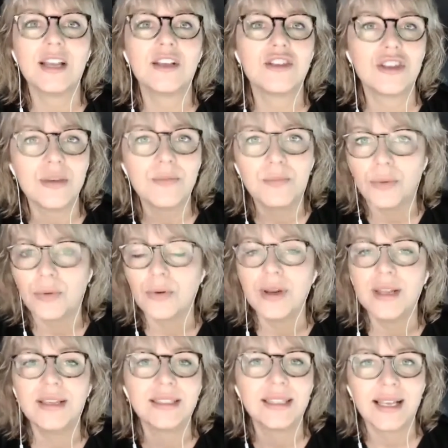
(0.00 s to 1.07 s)
and she
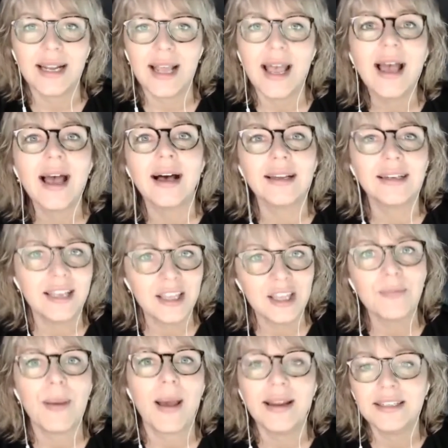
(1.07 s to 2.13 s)
brings that out in
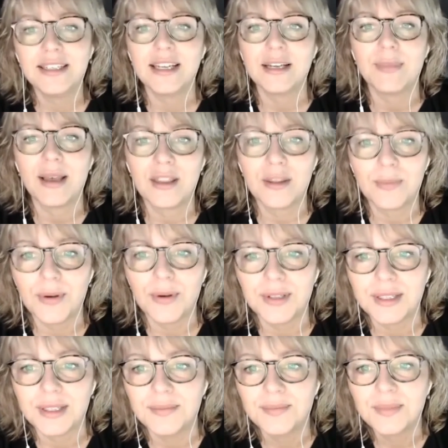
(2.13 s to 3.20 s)
the painting about the
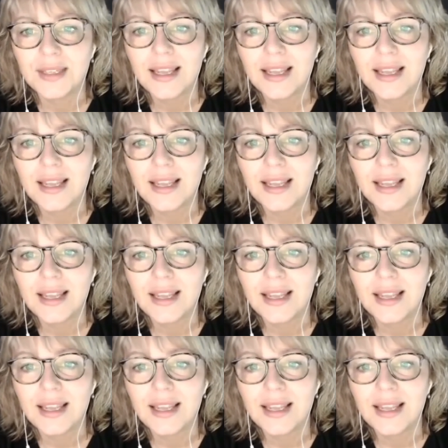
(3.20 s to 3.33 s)
person.